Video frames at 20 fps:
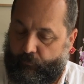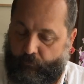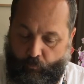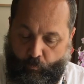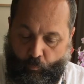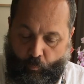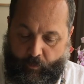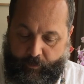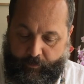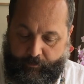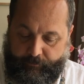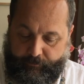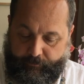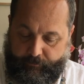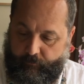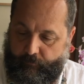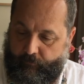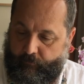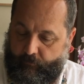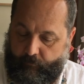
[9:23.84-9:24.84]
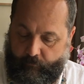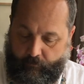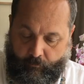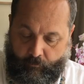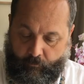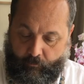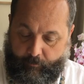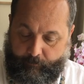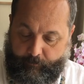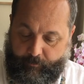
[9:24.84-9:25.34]
with,
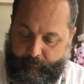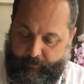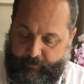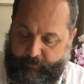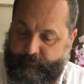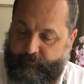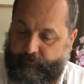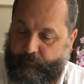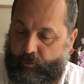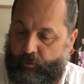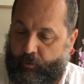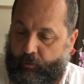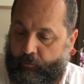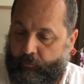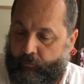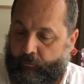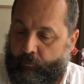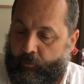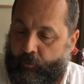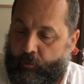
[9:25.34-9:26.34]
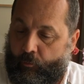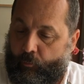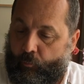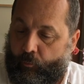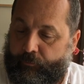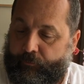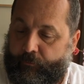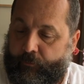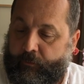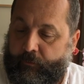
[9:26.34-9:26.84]
or I'm going to make some color
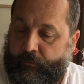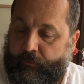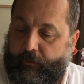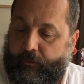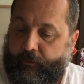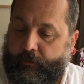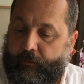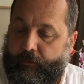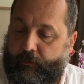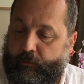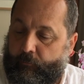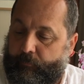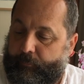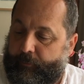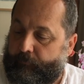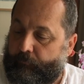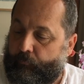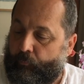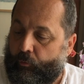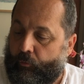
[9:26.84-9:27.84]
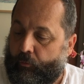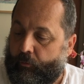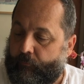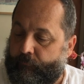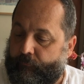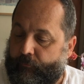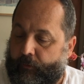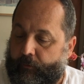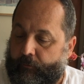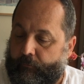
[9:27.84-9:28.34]
with a little bit more
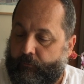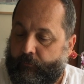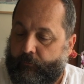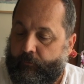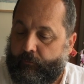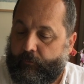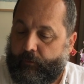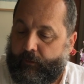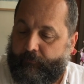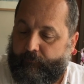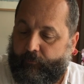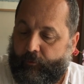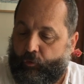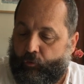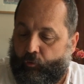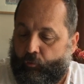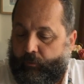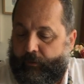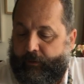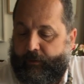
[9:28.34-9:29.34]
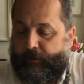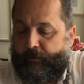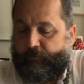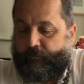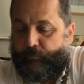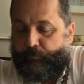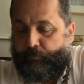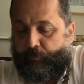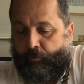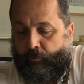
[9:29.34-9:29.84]
of a, kind of a
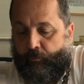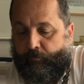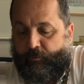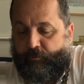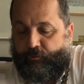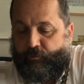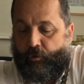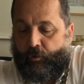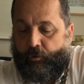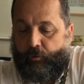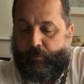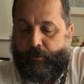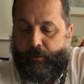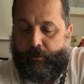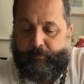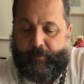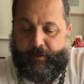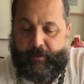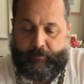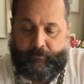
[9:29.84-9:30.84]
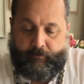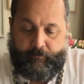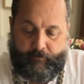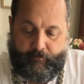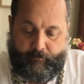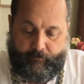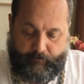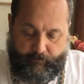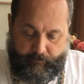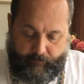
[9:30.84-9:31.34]
greenish blue. I'm going to show you what I mean.
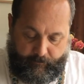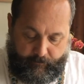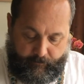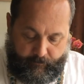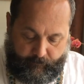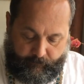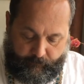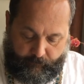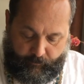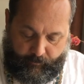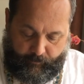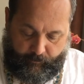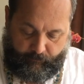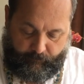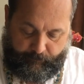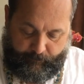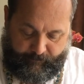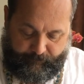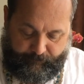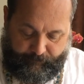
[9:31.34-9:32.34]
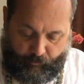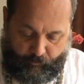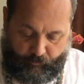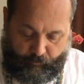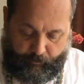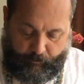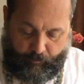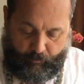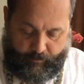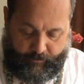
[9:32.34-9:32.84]
So here's my
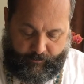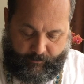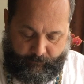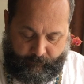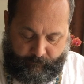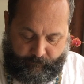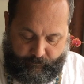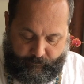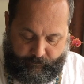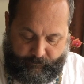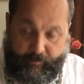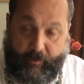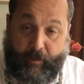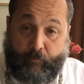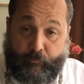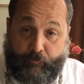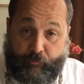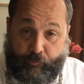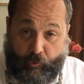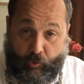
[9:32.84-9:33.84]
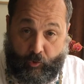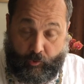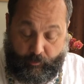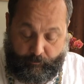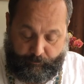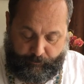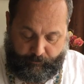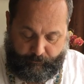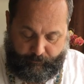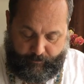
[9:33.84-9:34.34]
first blue I used. You see how
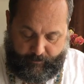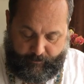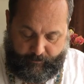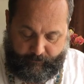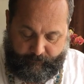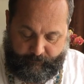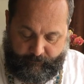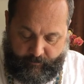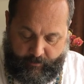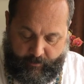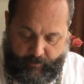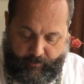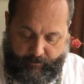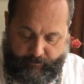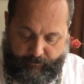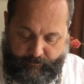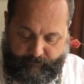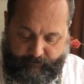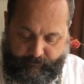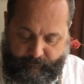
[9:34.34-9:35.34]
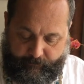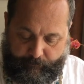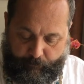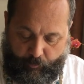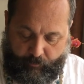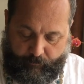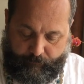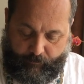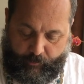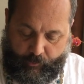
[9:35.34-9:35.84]
dark blue that is? This is
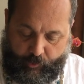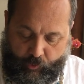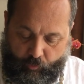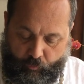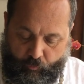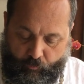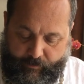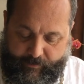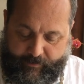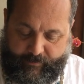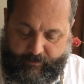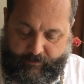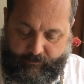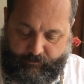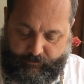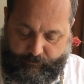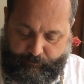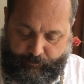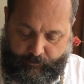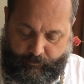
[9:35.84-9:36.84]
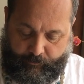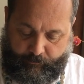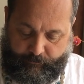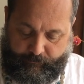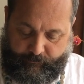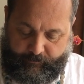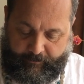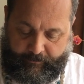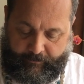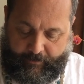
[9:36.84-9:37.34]
more of a greenish blue.
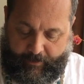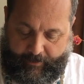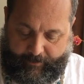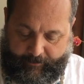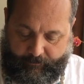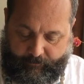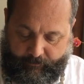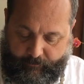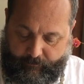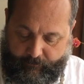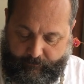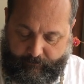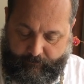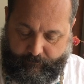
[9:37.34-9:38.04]
It's lighter,